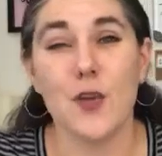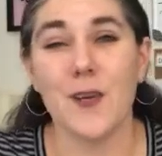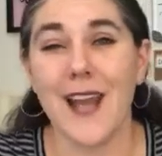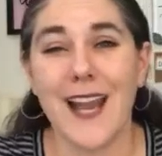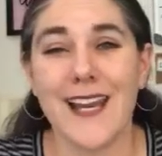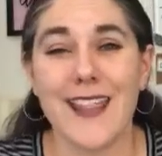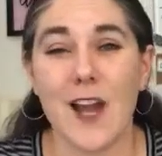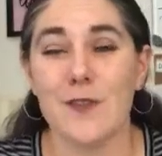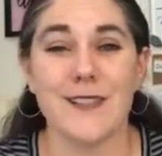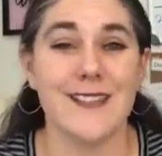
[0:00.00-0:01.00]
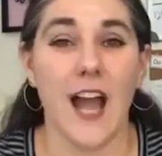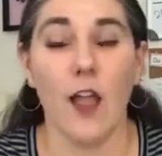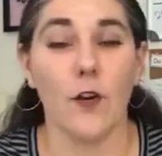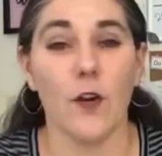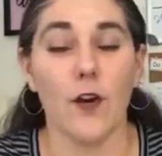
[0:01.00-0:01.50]
So a
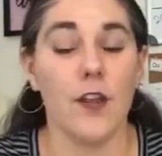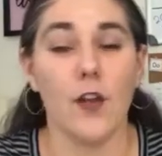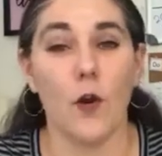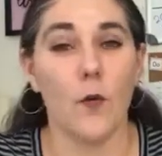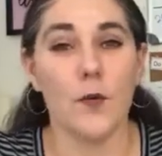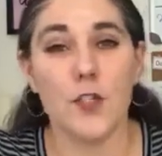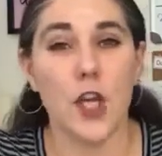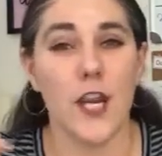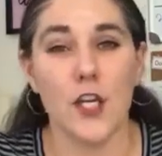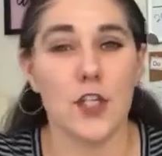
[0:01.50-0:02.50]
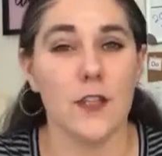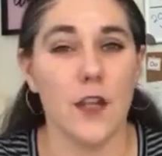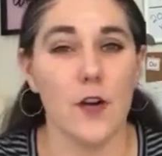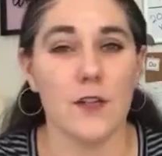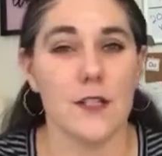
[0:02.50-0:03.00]
$9,000, change in
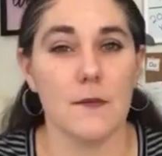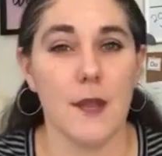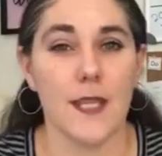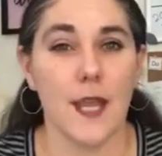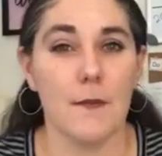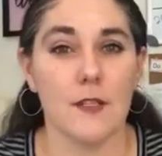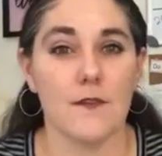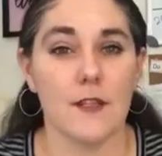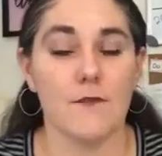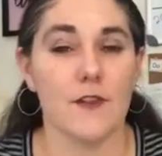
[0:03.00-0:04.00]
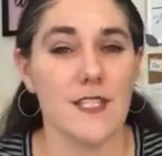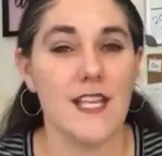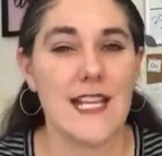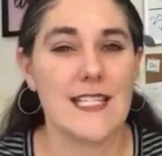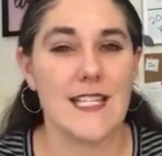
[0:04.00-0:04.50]
there doesn't make that much of a difference.
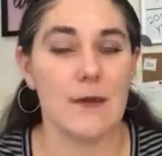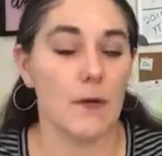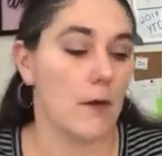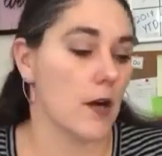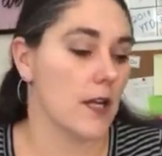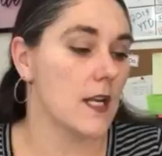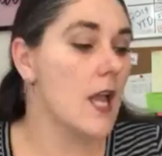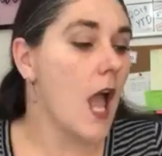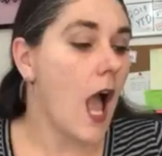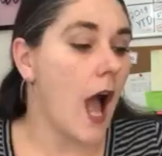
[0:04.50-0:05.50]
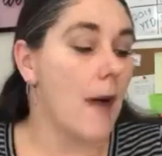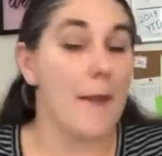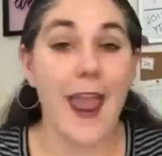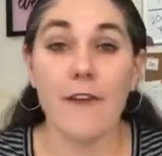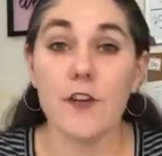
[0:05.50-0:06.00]
Nice, stable market.
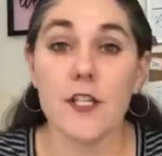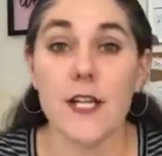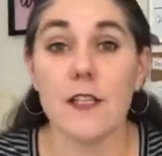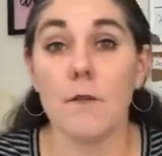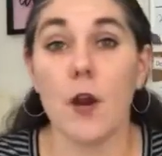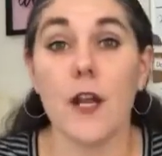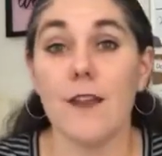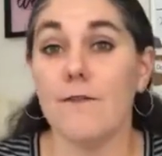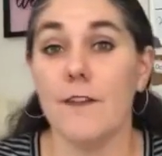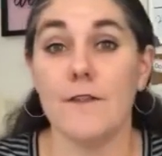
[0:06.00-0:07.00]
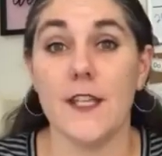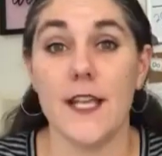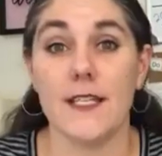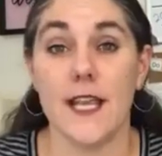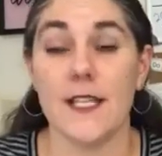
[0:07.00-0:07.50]
Average days on market,
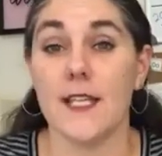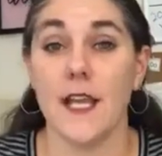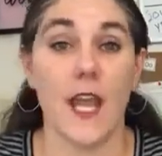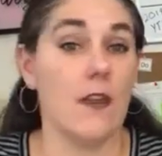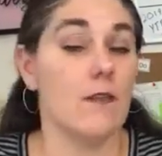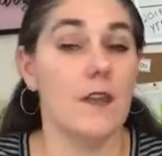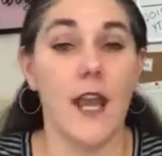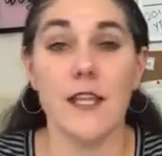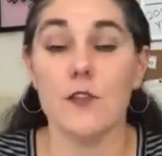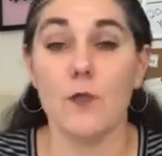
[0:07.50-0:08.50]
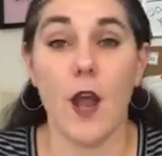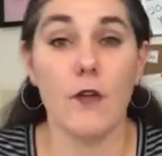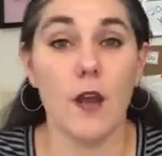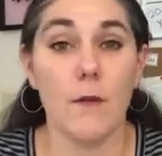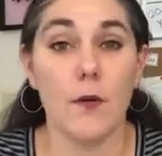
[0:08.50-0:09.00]
58 days. Again, nice
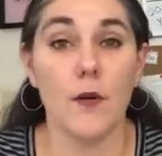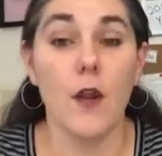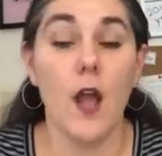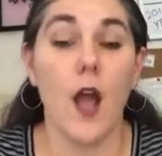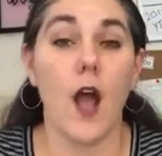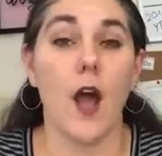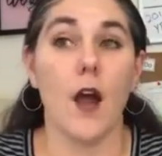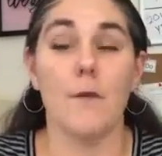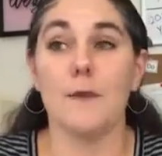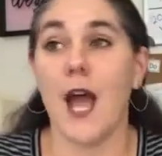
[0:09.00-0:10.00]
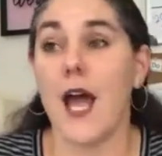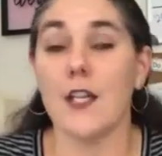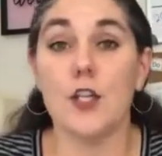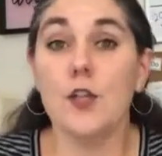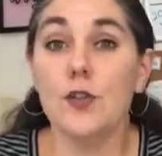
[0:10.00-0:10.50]
round number,
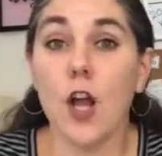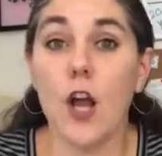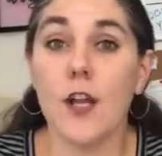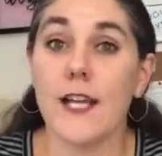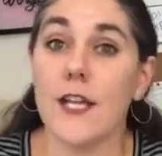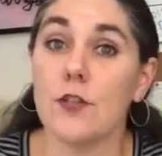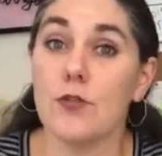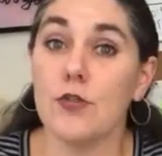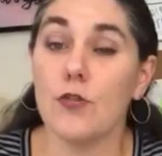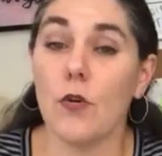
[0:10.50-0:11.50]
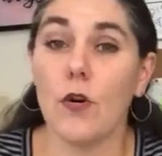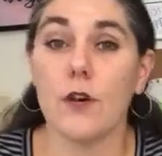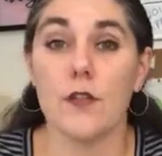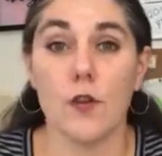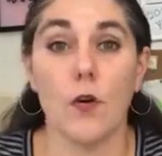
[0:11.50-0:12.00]
not too long, not too
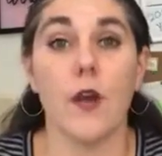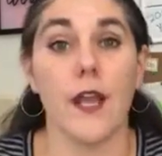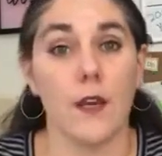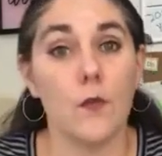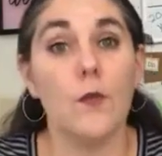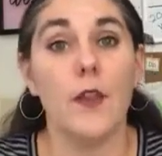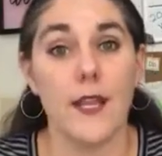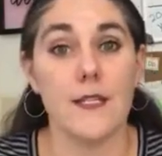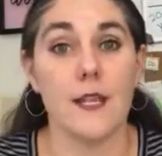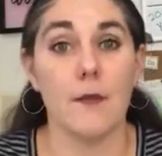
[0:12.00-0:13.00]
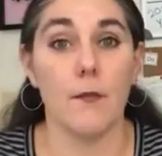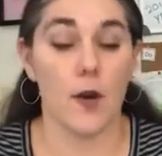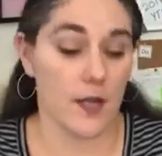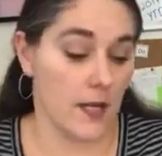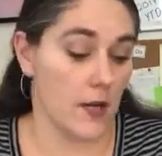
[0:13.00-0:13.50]
short. So again, nice, stable
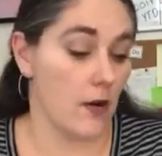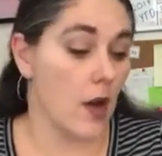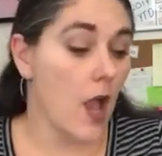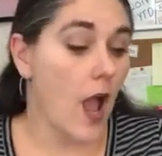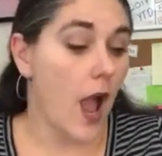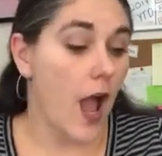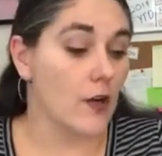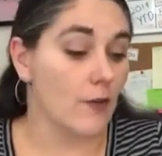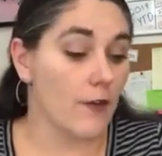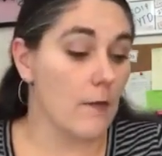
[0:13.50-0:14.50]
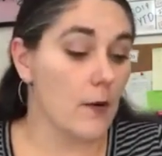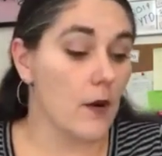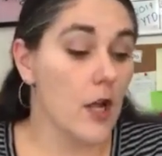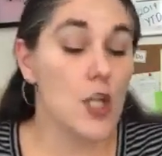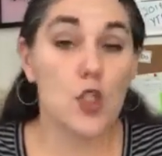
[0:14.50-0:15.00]
market here.
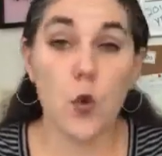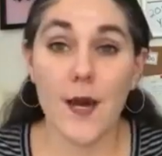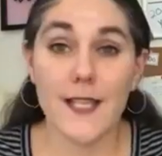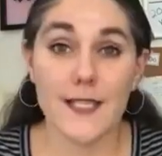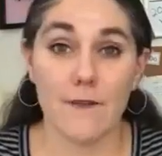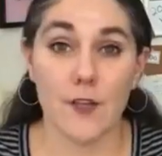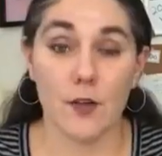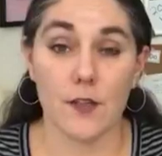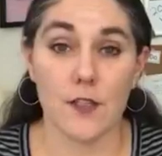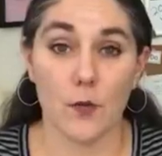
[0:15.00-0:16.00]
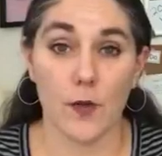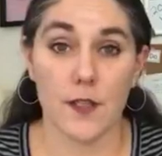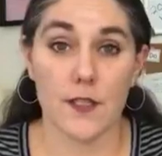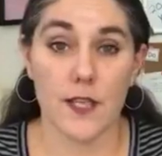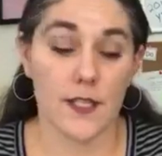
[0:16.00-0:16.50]
November, 27 units of
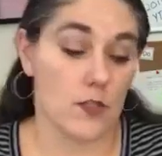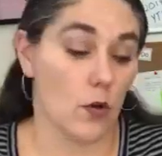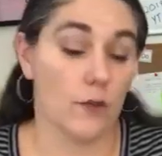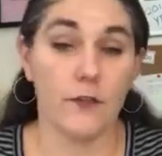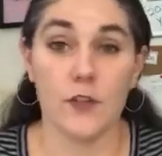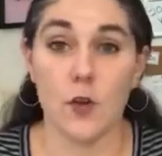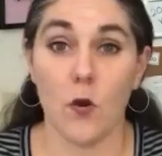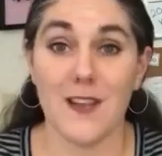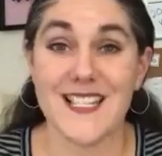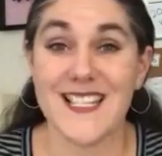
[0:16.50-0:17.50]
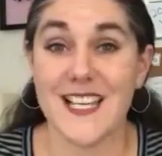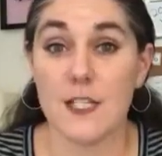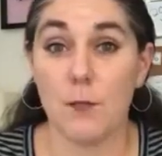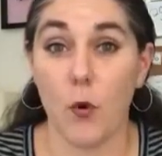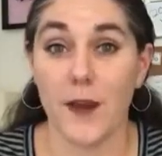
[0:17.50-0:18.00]
real estate sold for a total of
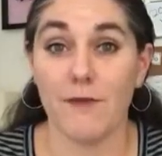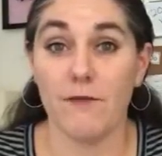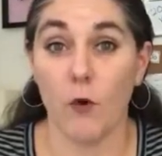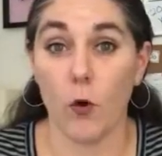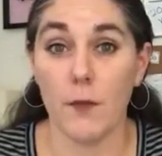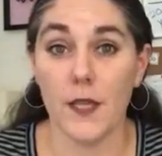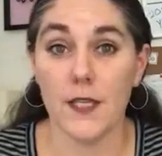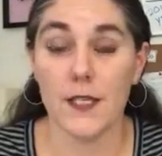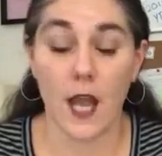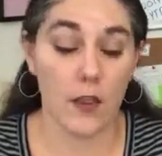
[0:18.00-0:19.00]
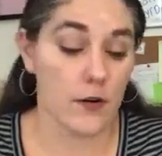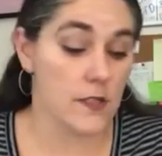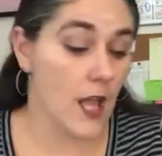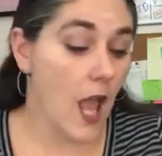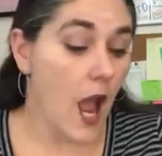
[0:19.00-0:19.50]
$6.4 million.
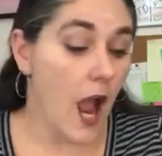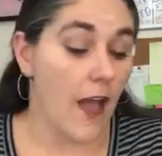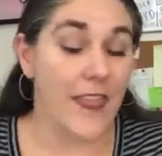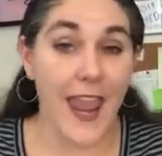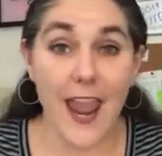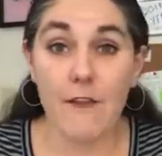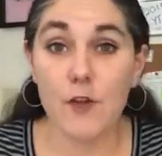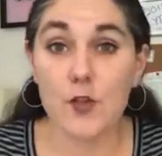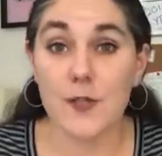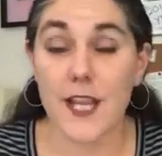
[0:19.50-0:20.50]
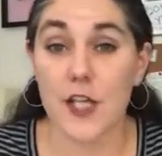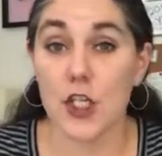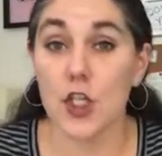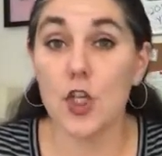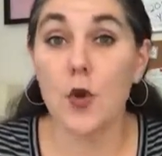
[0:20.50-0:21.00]
The average was actually